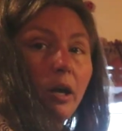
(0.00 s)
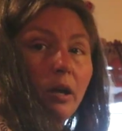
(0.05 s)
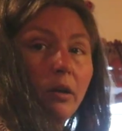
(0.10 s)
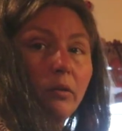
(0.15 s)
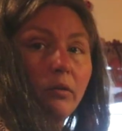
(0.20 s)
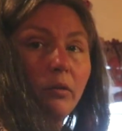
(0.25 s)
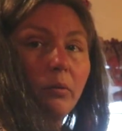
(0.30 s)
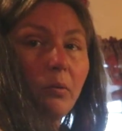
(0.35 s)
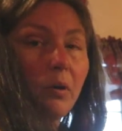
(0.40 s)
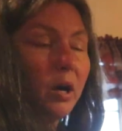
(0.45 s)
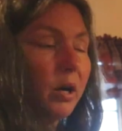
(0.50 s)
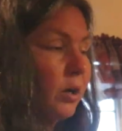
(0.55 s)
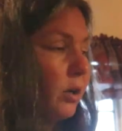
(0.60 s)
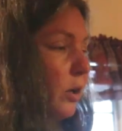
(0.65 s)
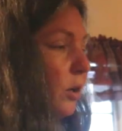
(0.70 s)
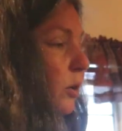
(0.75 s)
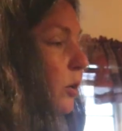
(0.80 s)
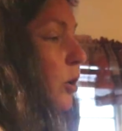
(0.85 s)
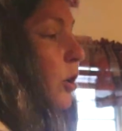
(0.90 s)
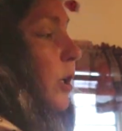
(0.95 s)
the
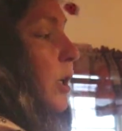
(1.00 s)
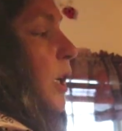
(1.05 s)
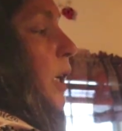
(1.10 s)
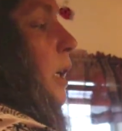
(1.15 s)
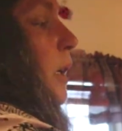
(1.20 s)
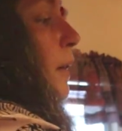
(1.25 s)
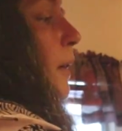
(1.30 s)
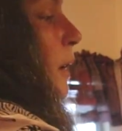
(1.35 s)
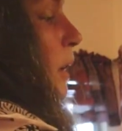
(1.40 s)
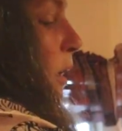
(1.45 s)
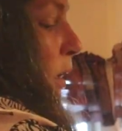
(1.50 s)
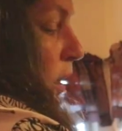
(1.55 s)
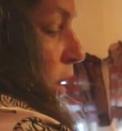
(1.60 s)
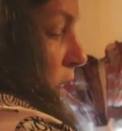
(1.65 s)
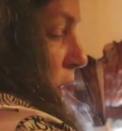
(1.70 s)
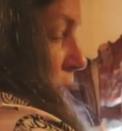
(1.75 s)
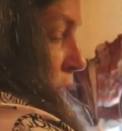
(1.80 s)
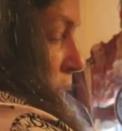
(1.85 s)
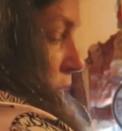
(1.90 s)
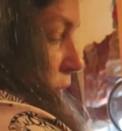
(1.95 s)
water cooking.
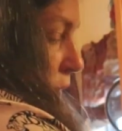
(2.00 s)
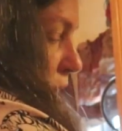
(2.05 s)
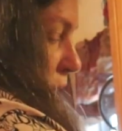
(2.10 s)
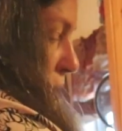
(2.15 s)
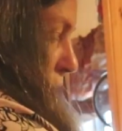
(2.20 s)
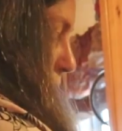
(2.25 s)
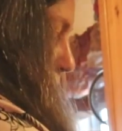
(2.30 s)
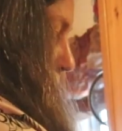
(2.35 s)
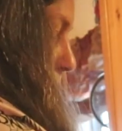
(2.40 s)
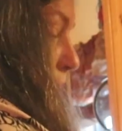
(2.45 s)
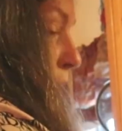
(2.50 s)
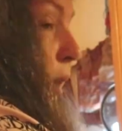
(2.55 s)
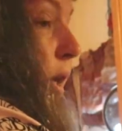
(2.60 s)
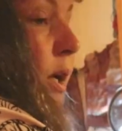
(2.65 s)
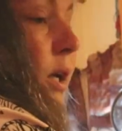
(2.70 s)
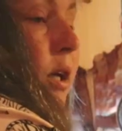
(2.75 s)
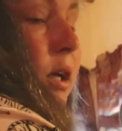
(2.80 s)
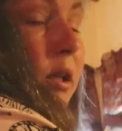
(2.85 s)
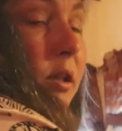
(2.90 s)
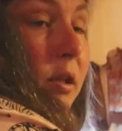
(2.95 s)
So,
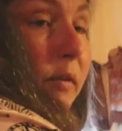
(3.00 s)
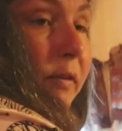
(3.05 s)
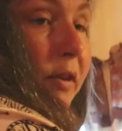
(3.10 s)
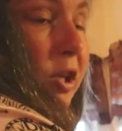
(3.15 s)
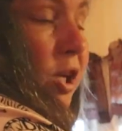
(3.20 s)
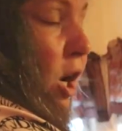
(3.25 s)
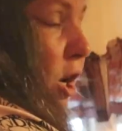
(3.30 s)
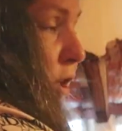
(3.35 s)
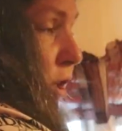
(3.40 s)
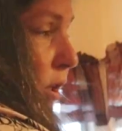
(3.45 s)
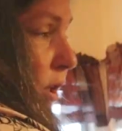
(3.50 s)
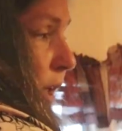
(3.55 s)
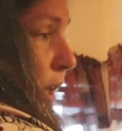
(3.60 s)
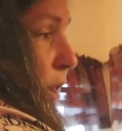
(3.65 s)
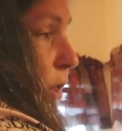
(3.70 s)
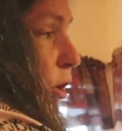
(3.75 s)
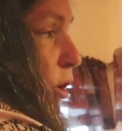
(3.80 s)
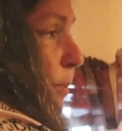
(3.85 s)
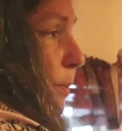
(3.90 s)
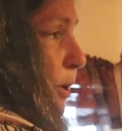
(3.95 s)
because if you don't, you'll get
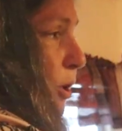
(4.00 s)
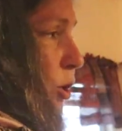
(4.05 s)
thermal